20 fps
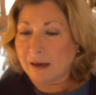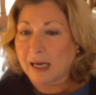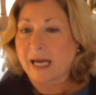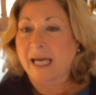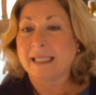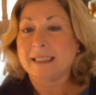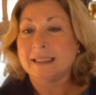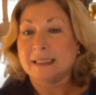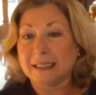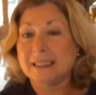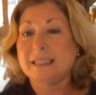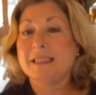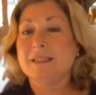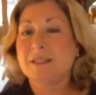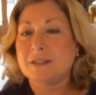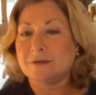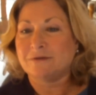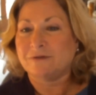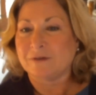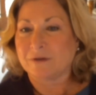I need
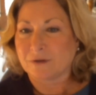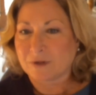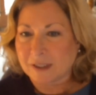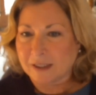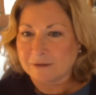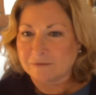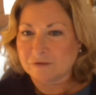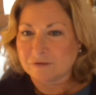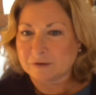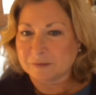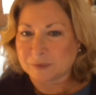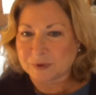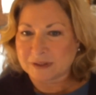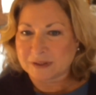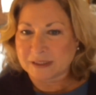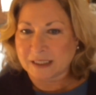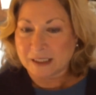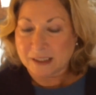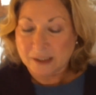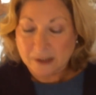to feel comfortable
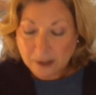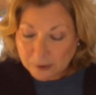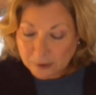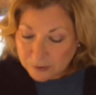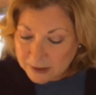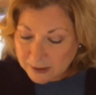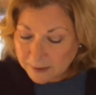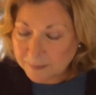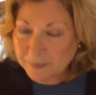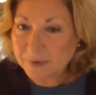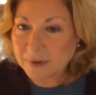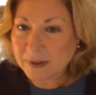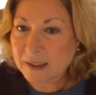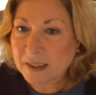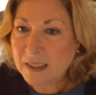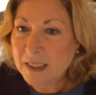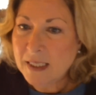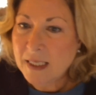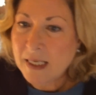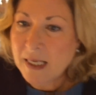saying,
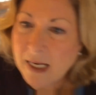something,